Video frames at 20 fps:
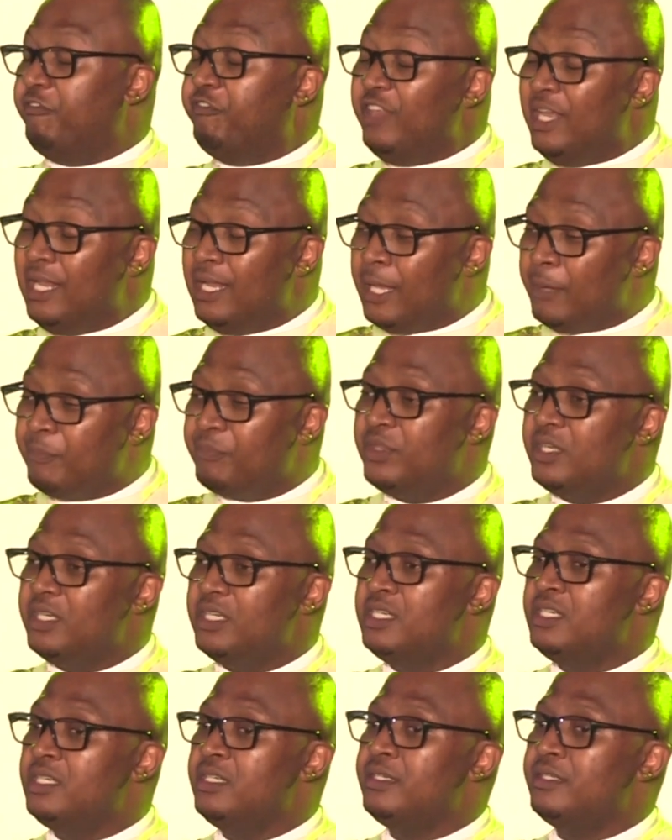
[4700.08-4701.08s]
Fill up the
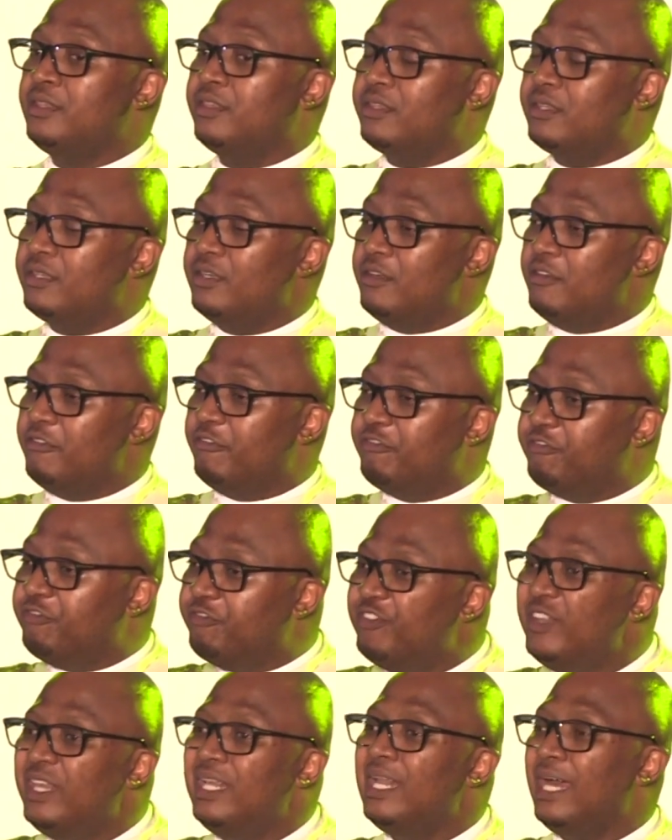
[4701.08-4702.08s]
earth.
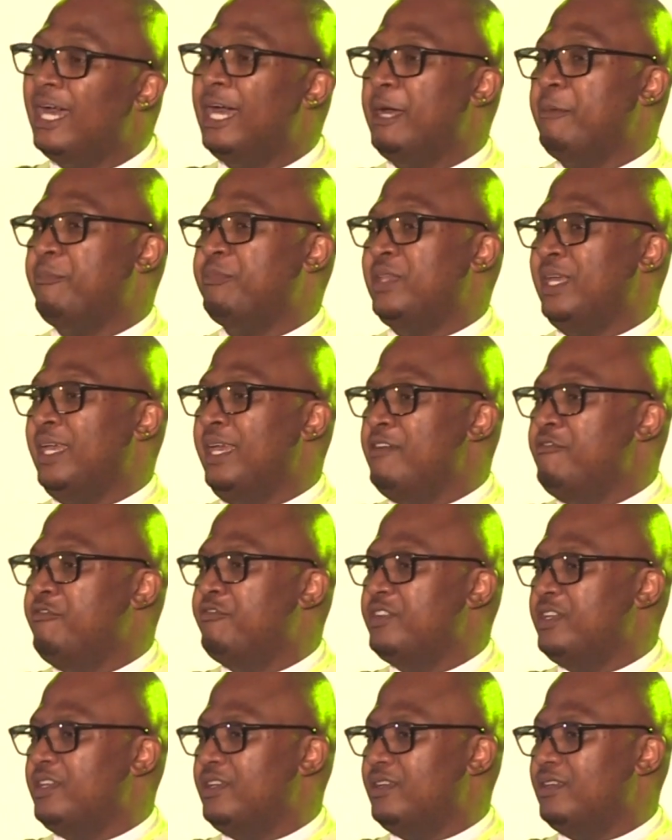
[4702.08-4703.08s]
Fill up the
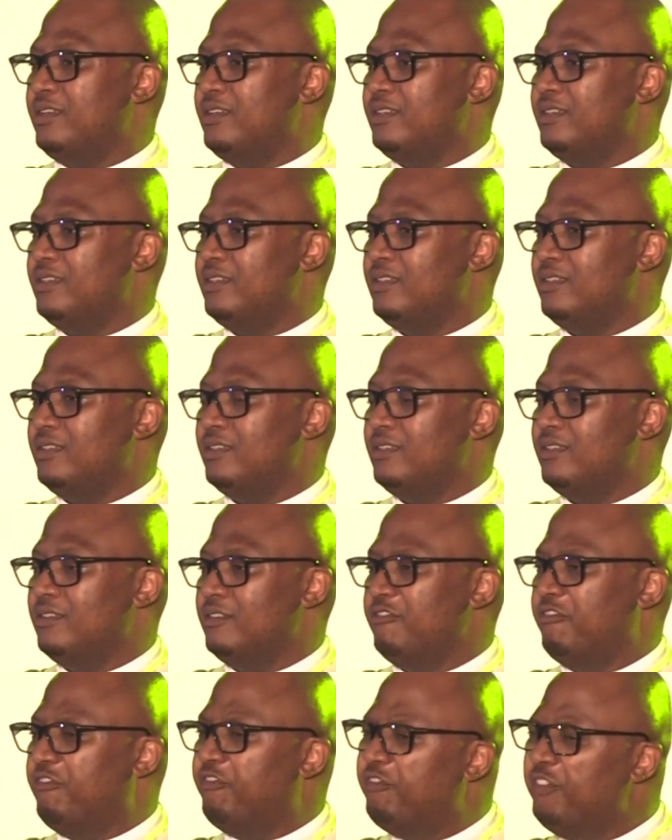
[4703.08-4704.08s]
heaven.
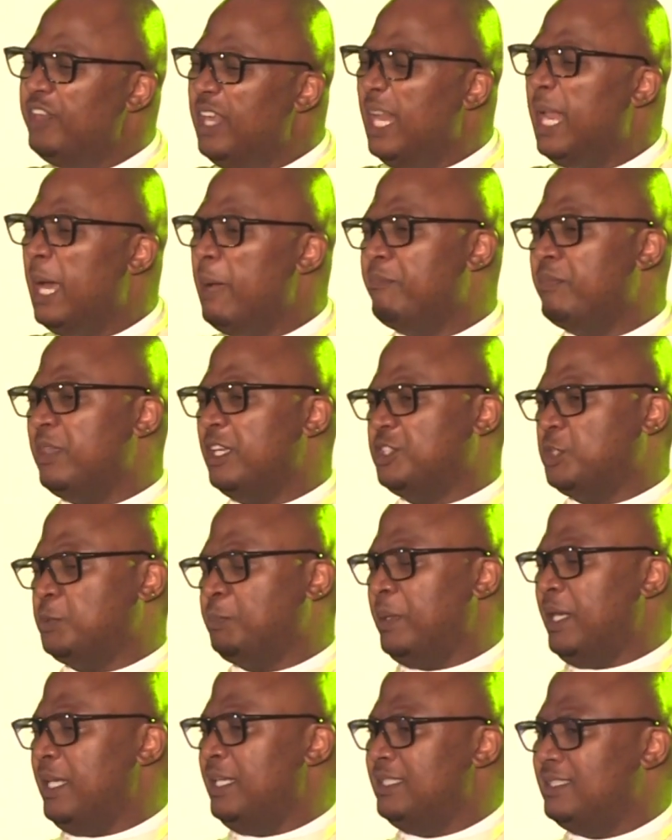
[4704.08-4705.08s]
Fill up the
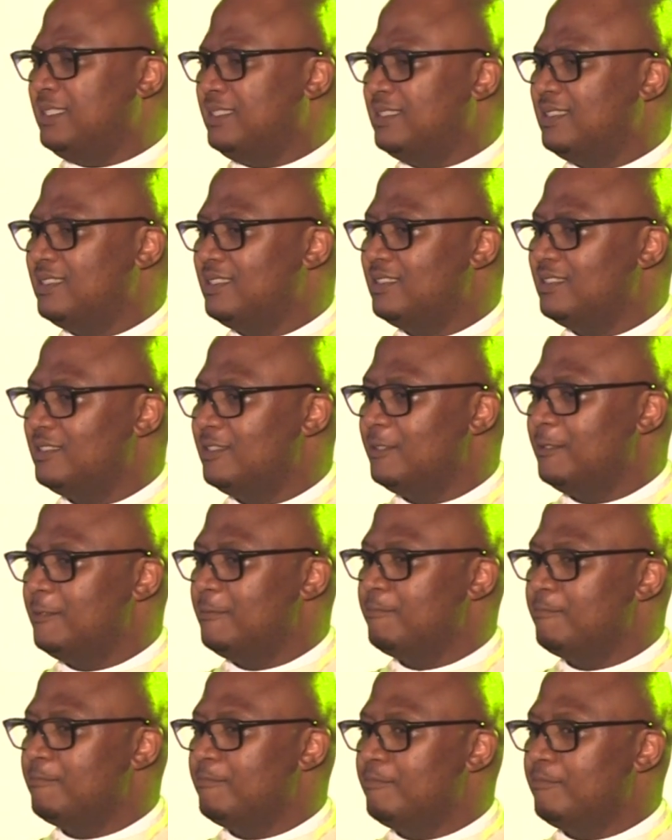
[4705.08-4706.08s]
space.
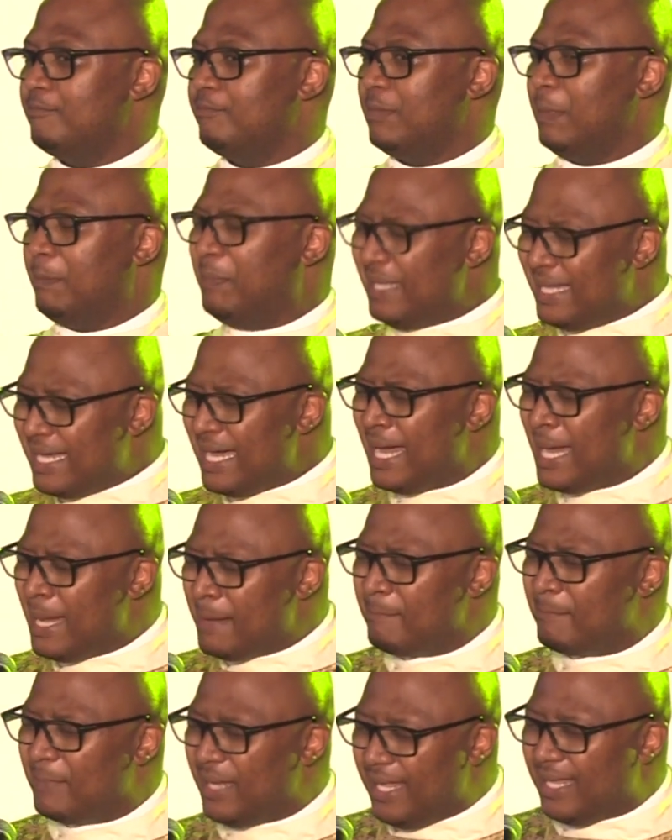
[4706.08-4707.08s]

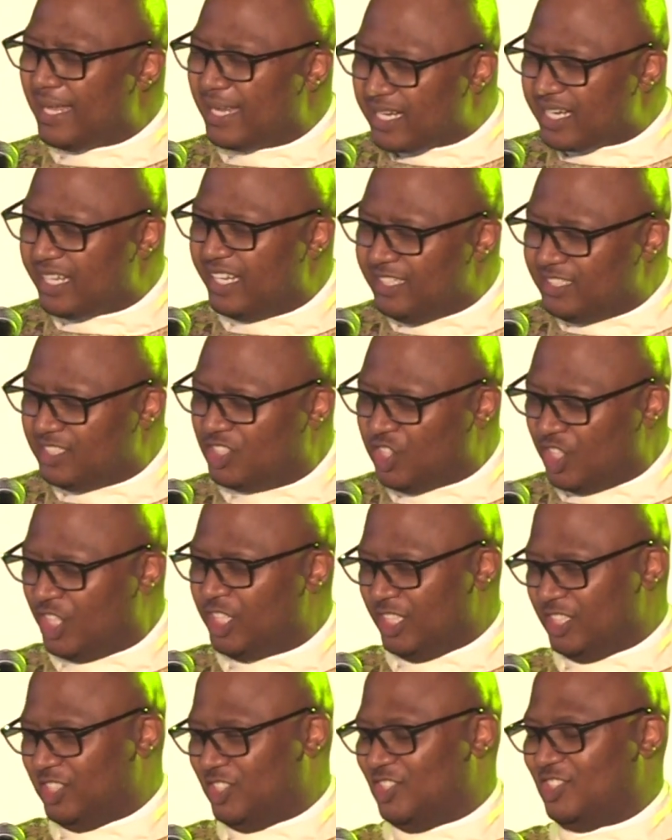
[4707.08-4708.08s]
Become a great
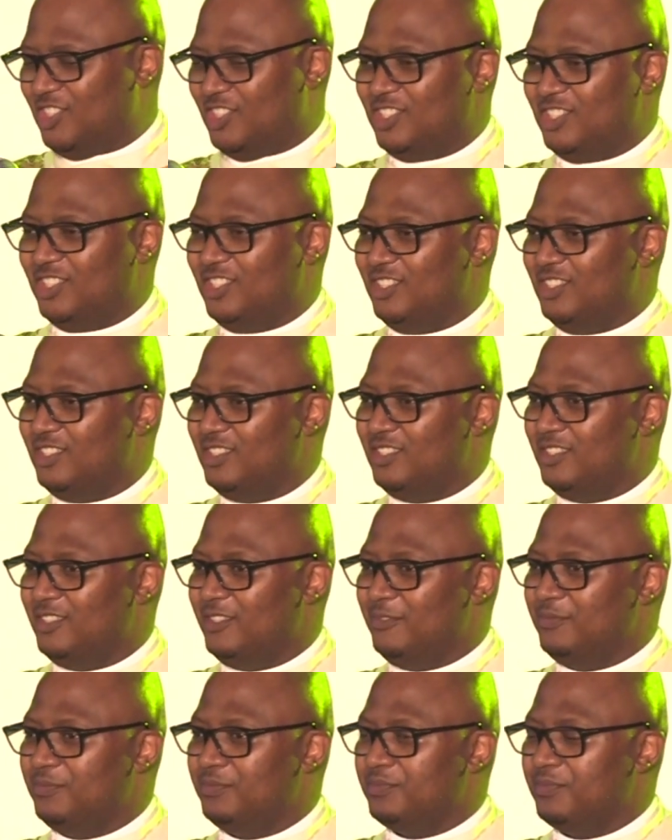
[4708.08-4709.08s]
church.
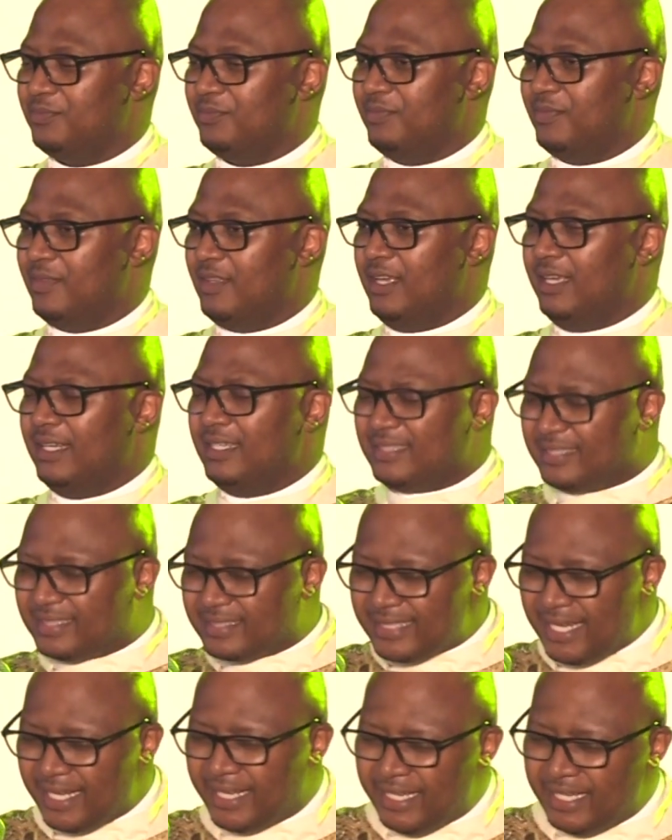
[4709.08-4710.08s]
Amen.
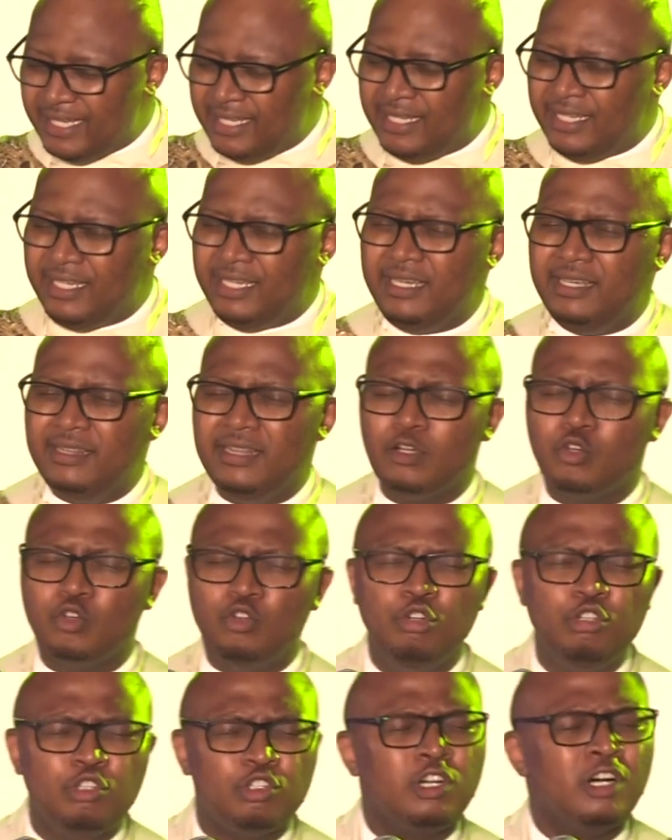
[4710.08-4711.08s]
Secondly, the
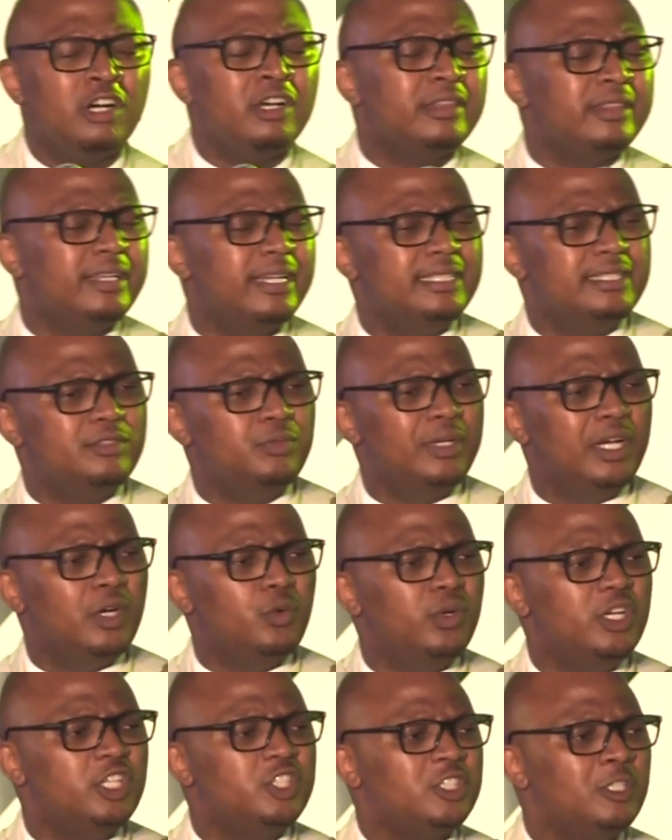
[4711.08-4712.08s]
good God that we are
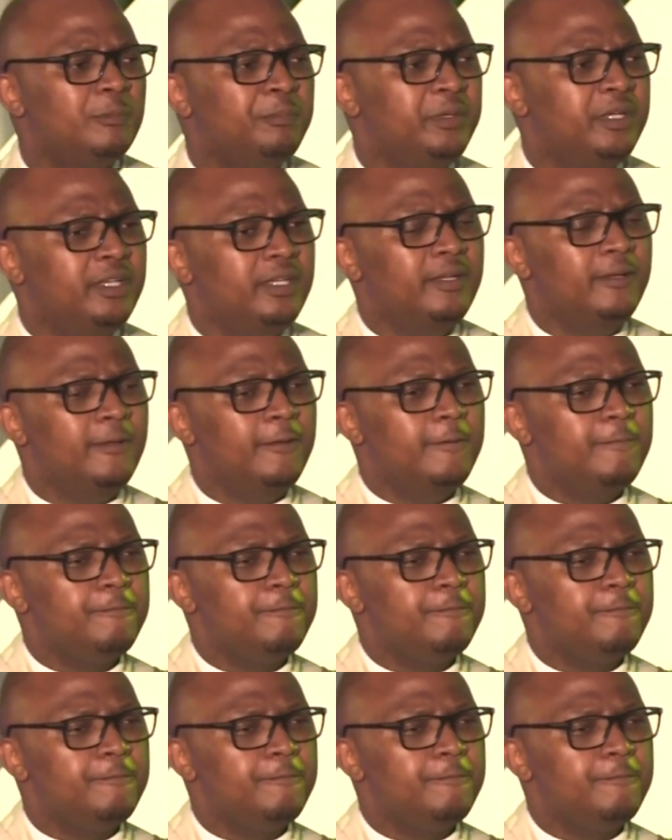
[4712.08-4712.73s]
worshiping